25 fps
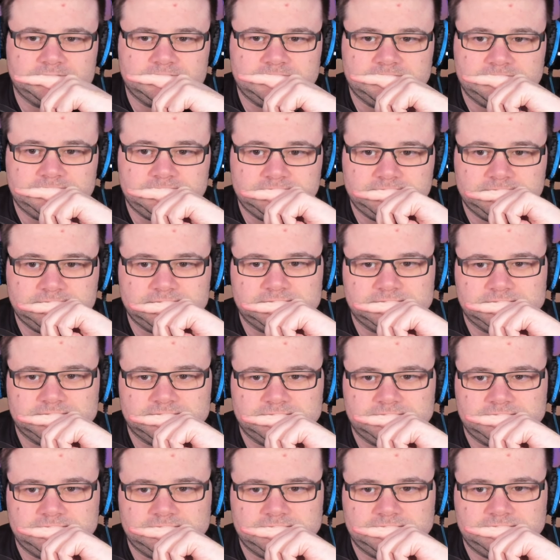got no idea how to
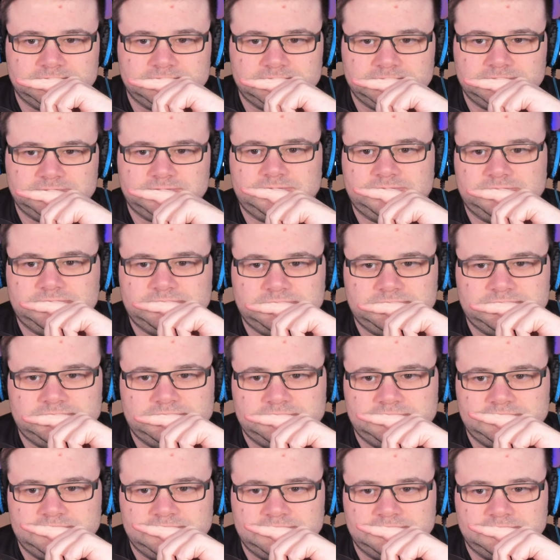run this place.
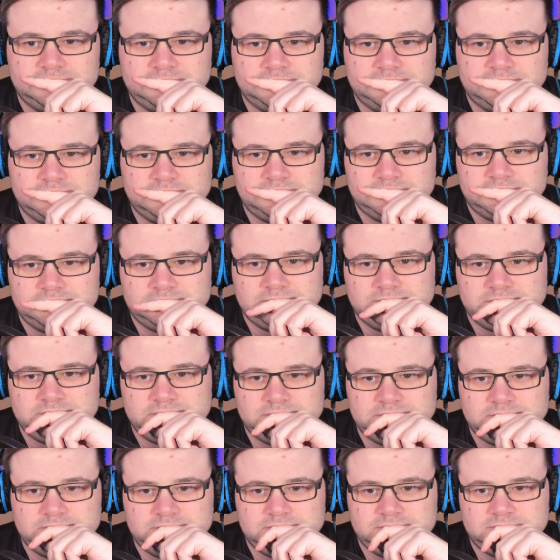We've all got a hand in
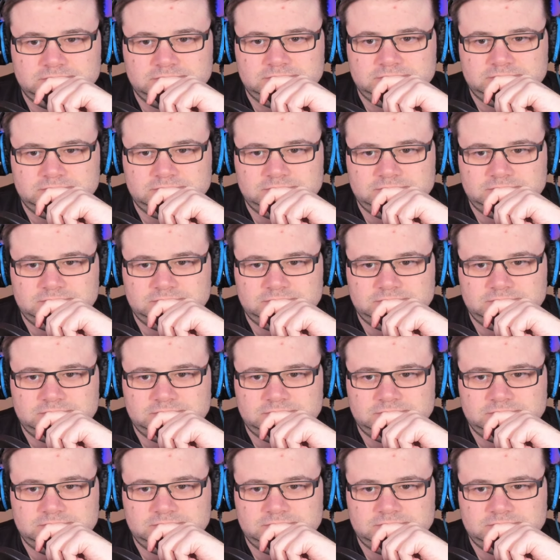his pocket.